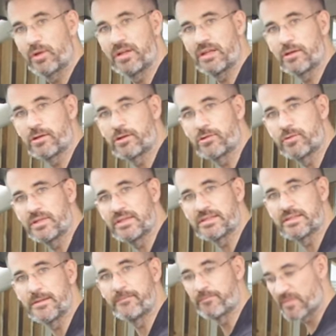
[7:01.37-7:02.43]

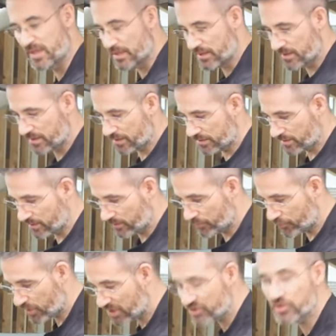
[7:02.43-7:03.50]
increase the
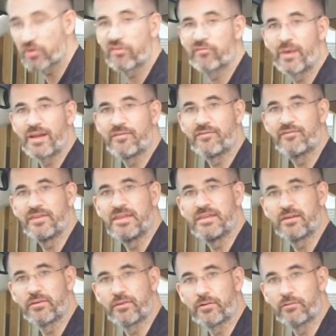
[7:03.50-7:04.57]
pressure of my
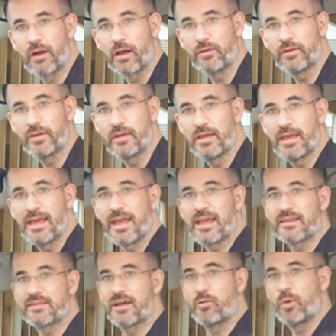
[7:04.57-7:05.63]
feet on the ground,
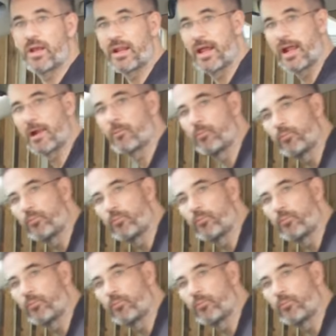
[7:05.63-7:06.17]
and that will help